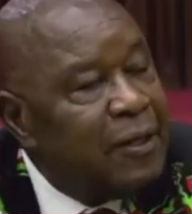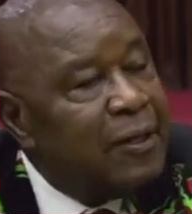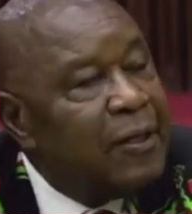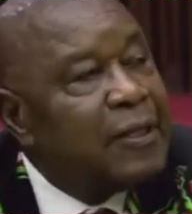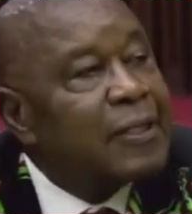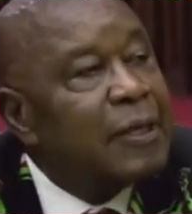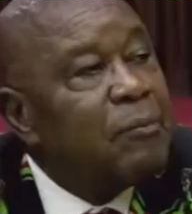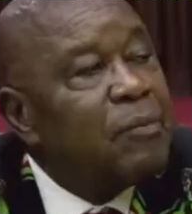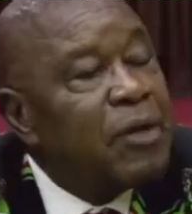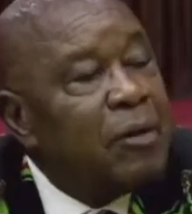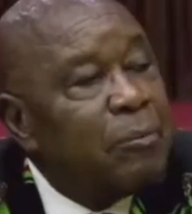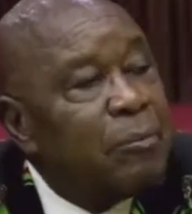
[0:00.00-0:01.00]
There is
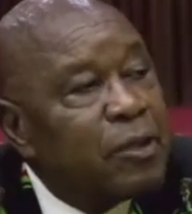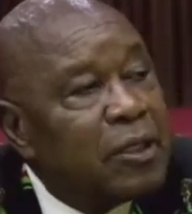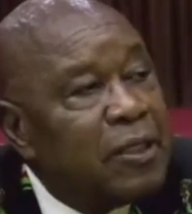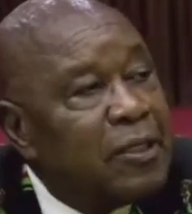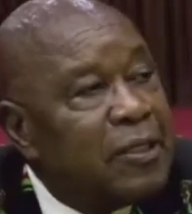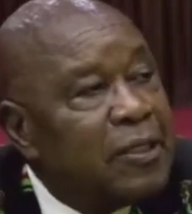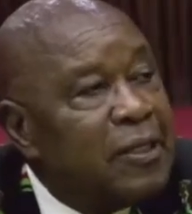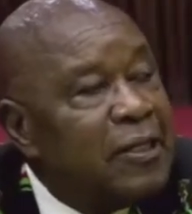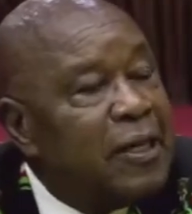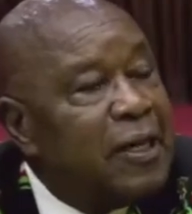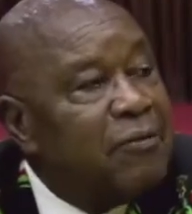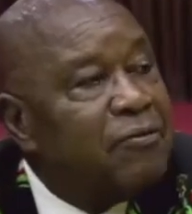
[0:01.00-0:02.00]
something important
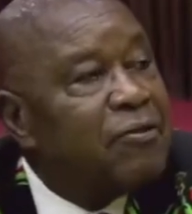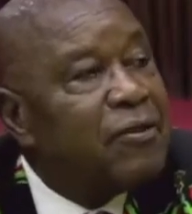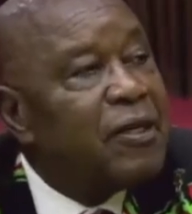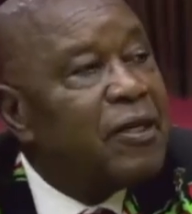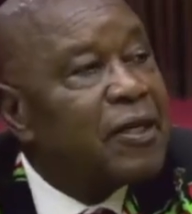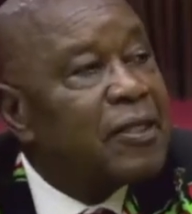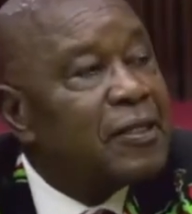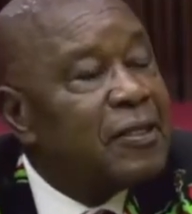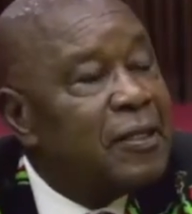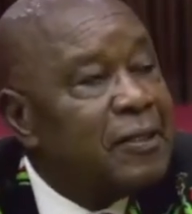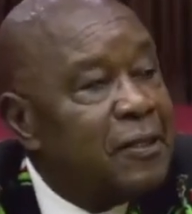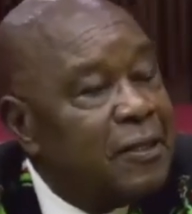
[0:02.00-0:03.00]
in
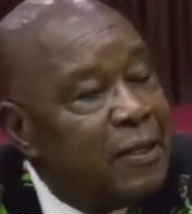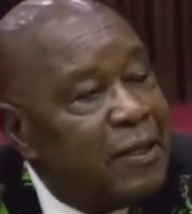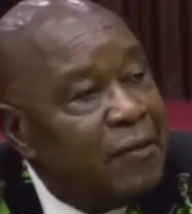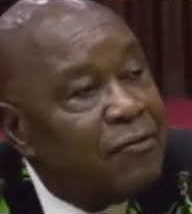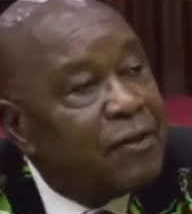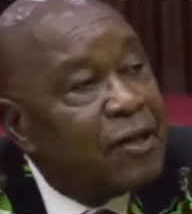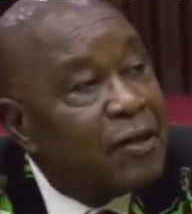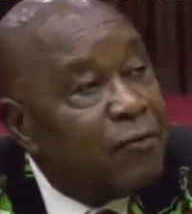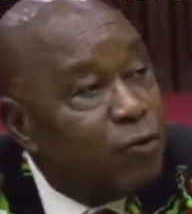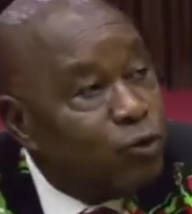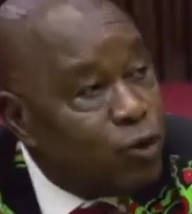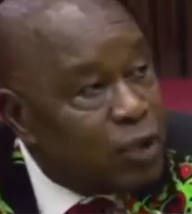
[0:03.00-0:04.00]
every
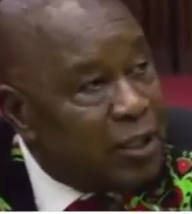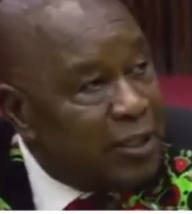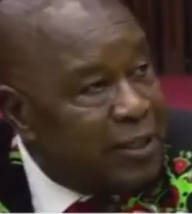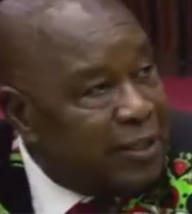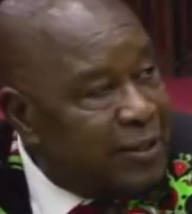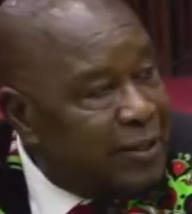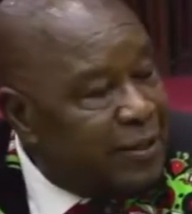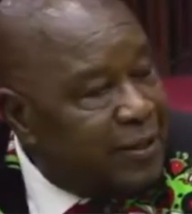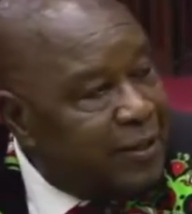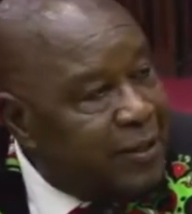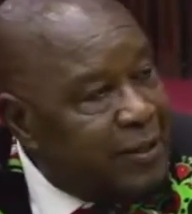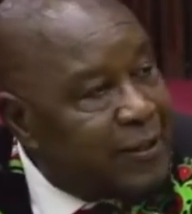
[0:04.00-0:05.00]
revolution.
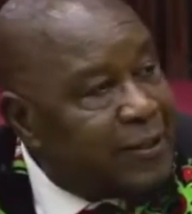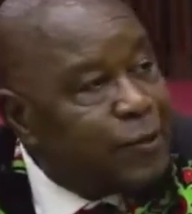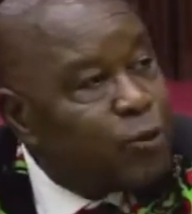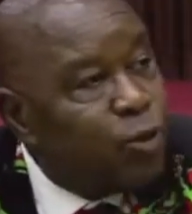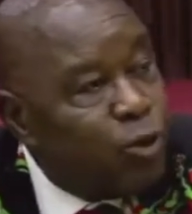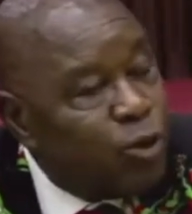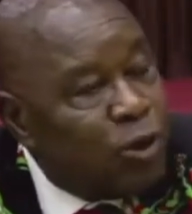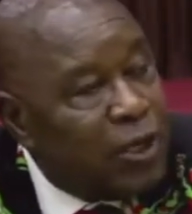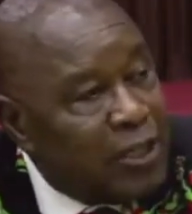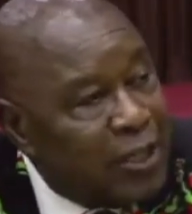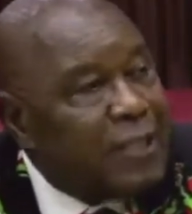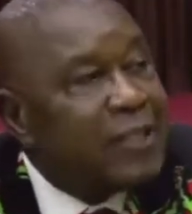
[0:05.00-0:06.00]
It is called
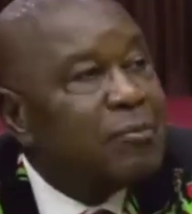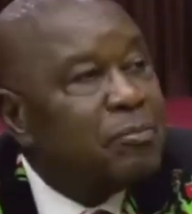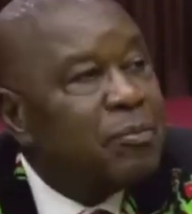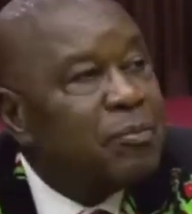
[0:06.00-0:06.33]
leadership.